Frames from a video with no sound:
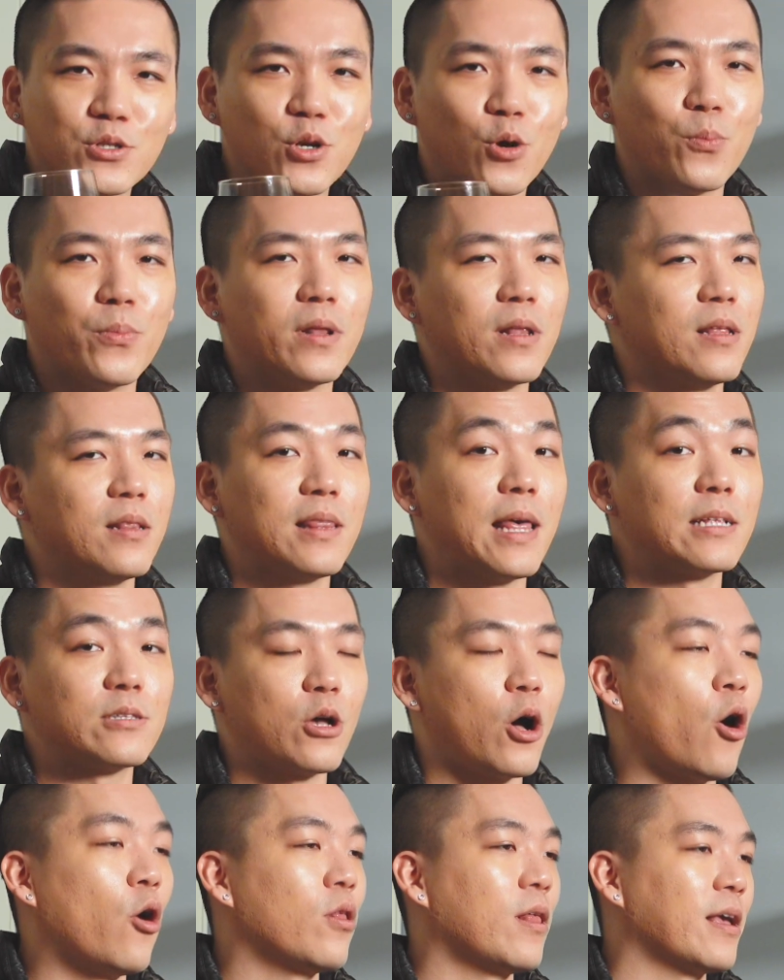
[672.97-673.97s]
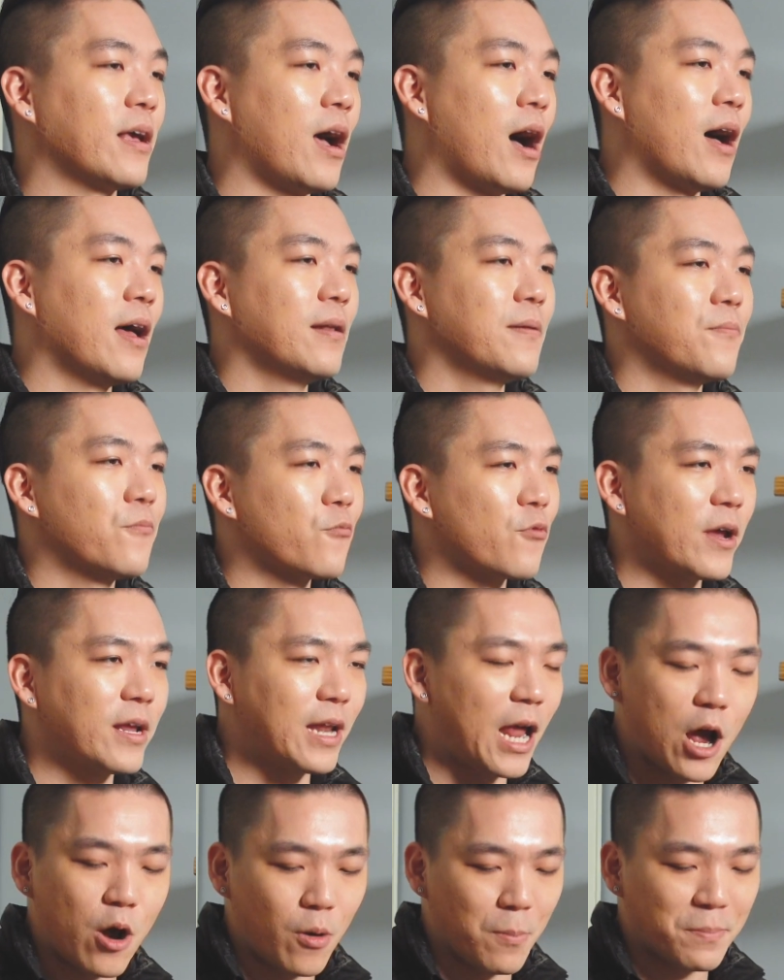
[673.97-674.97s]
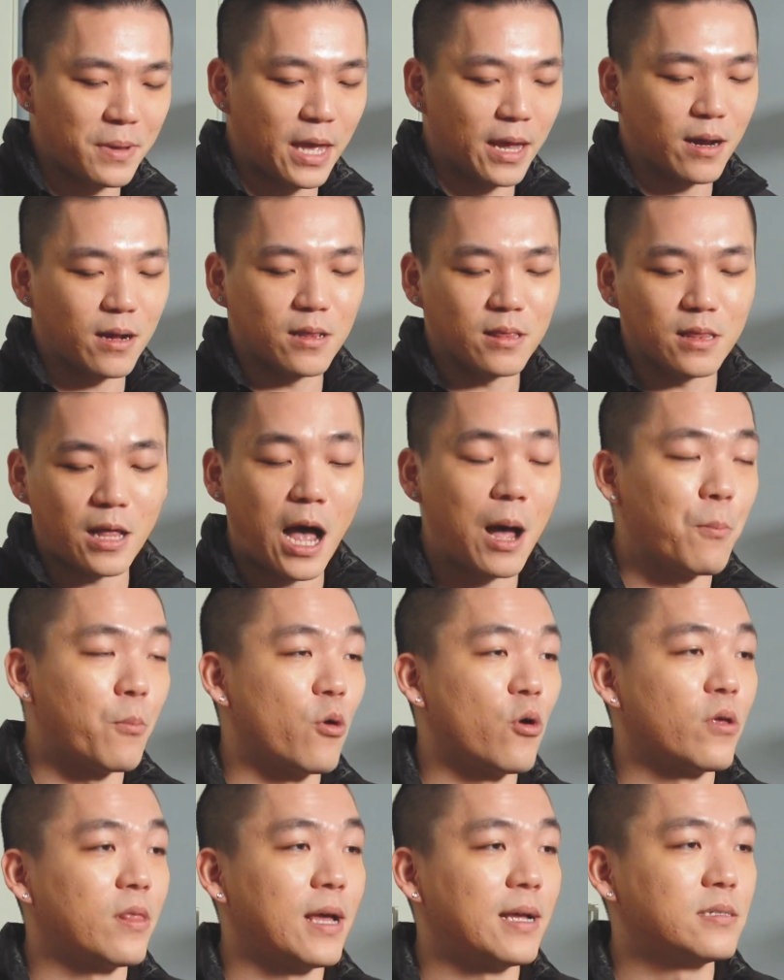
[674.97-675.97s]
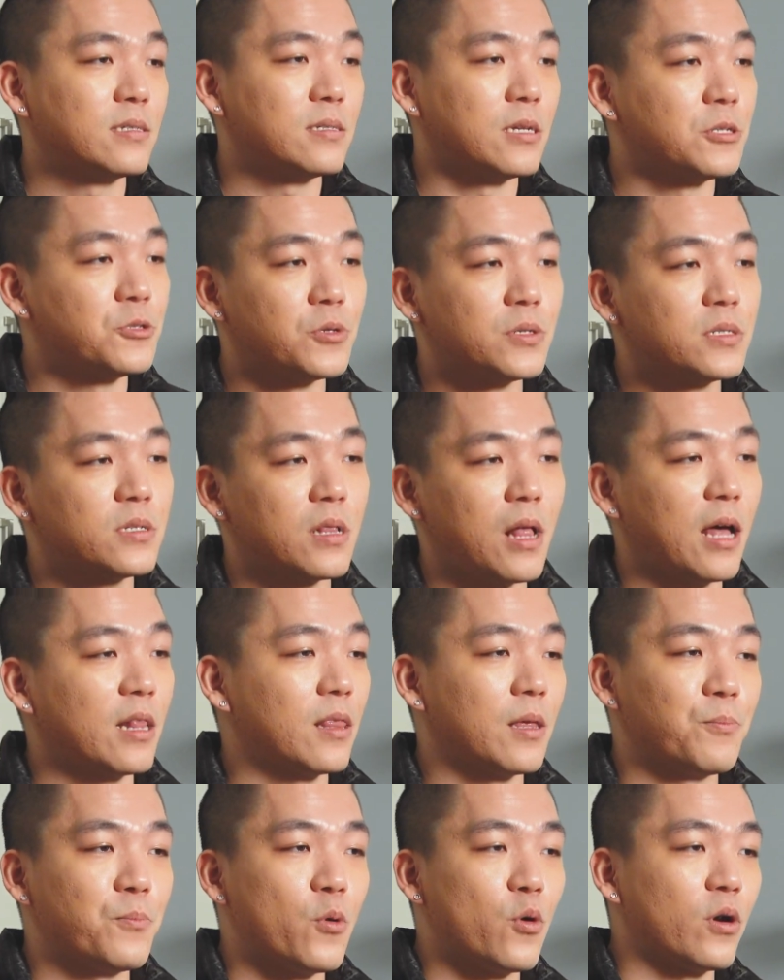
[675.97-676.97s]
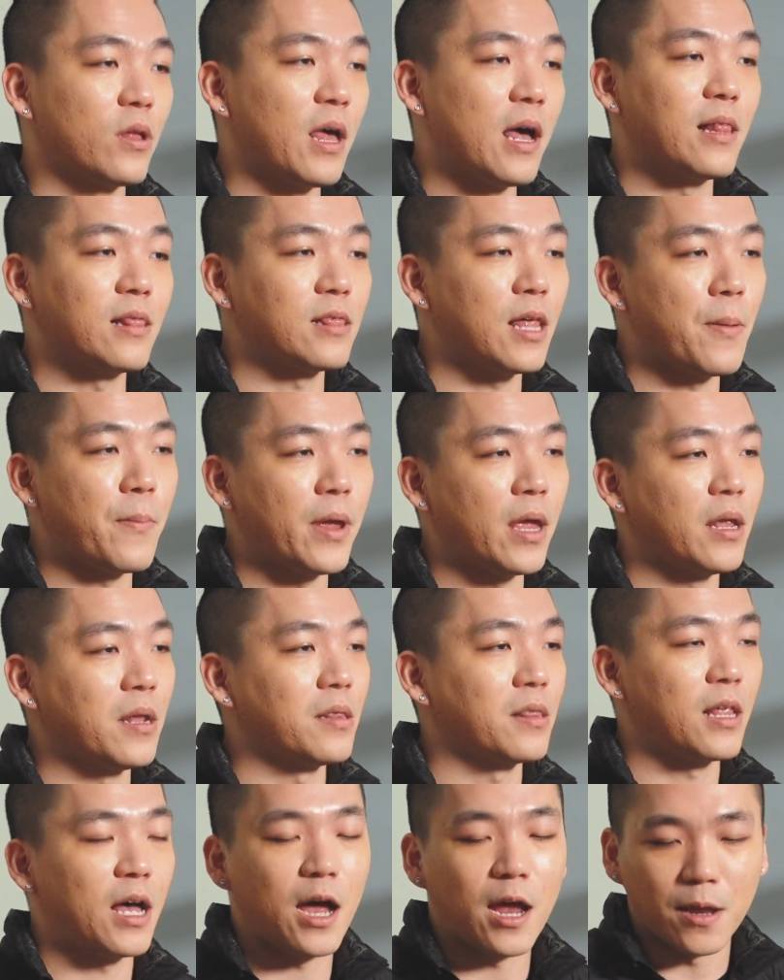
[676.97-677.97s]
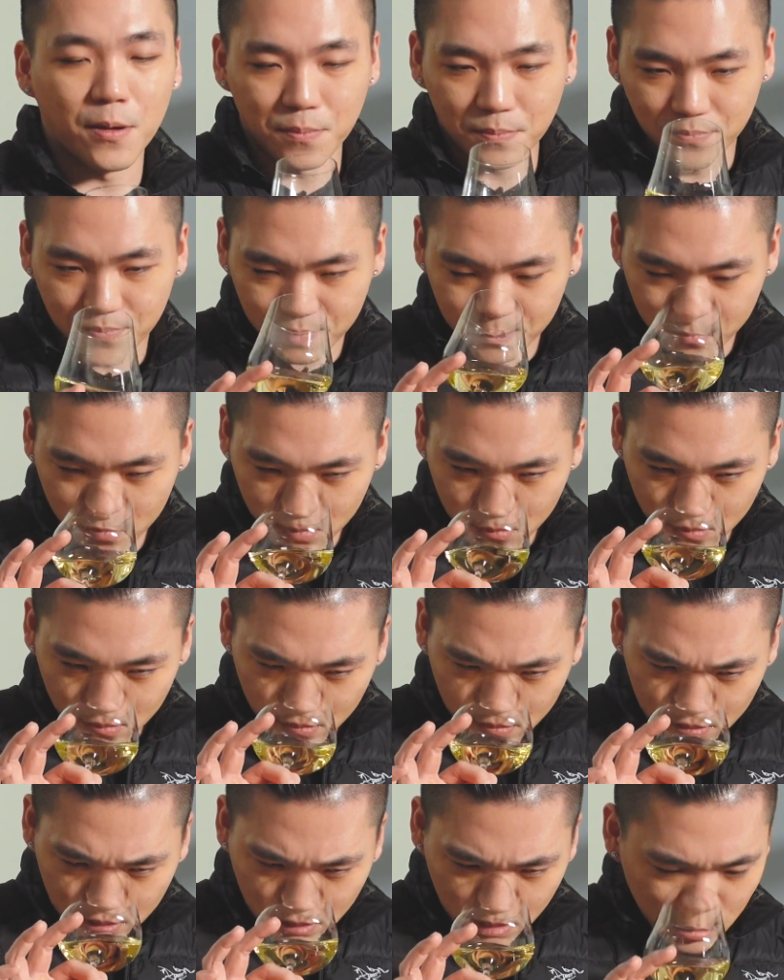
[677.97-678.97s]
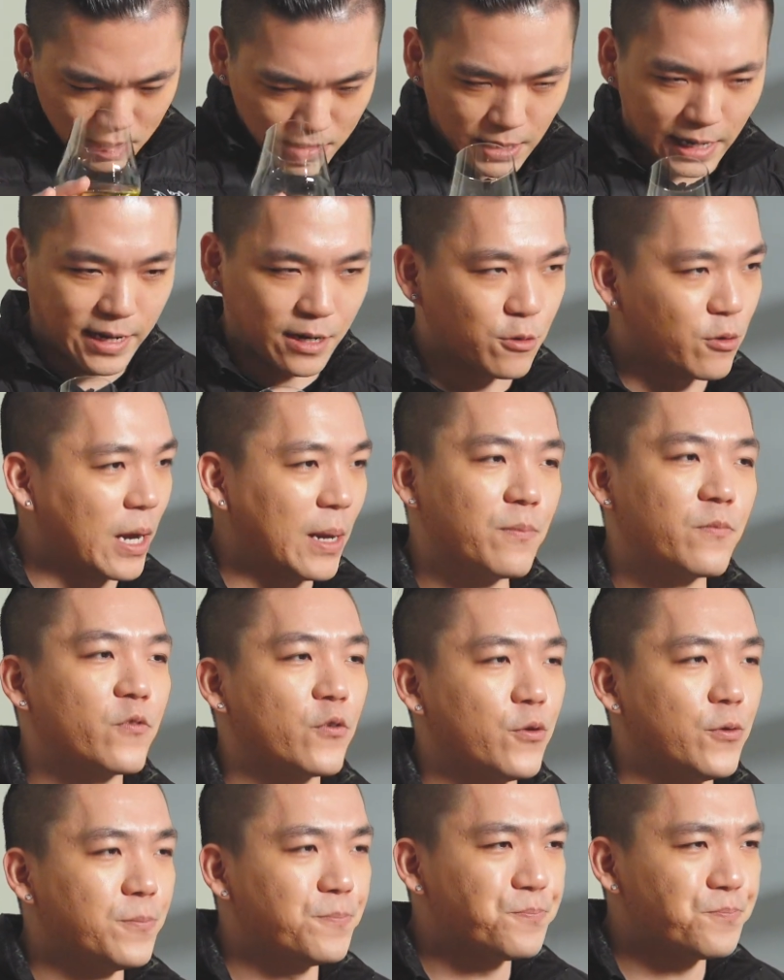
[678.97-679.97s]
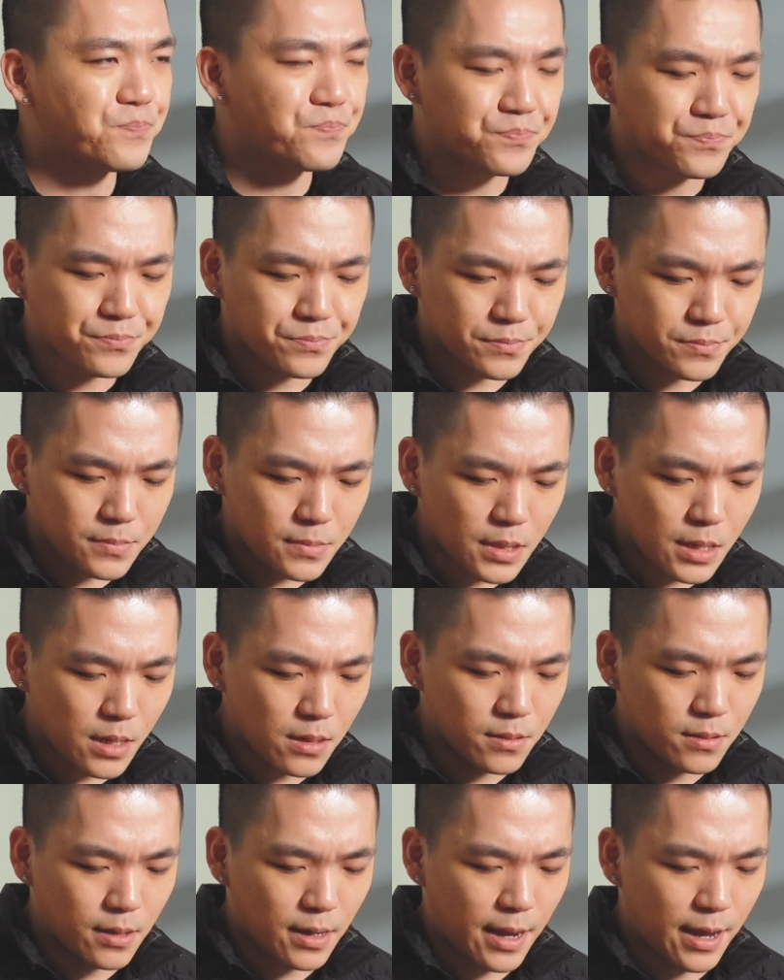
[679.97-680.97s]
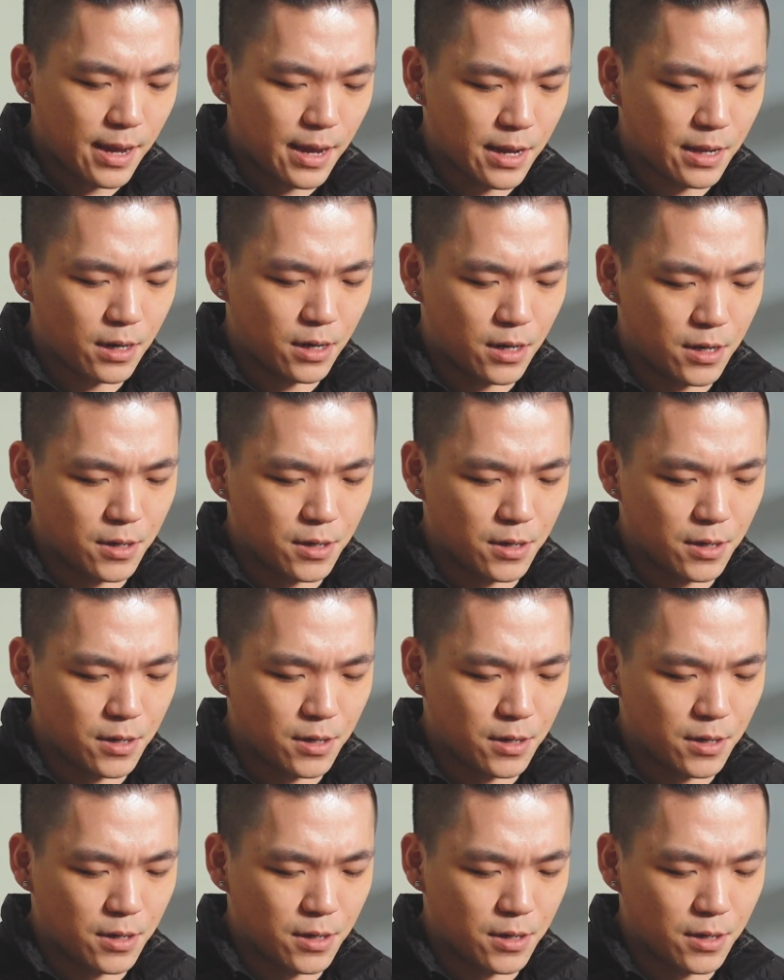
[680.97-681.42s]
opened it, that's all I got. Right now, I'm getting a lot more of that citrus, a lot more of that lemon, lime, slight grapefruit, and